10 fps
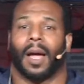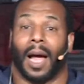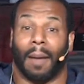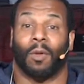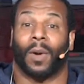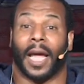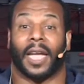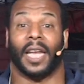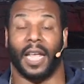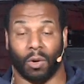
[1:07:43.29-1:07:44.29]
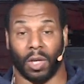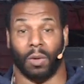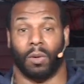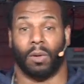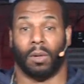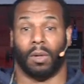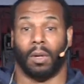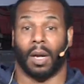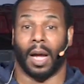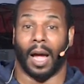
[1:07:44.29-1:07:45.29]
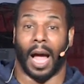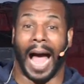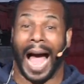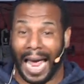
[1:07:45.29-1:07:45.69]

I'm the one that can heal you. I